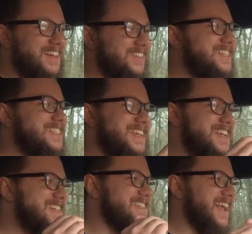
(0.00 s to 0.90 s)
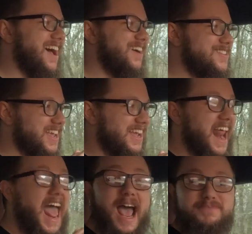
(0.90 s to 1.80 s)
This thing sounds like
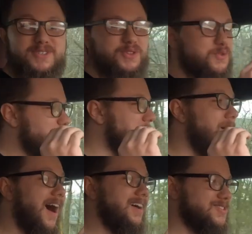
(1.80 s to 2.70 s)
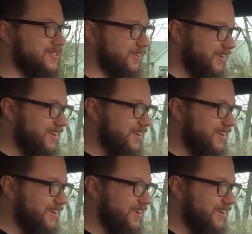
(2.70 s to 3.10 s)
an absolute monster.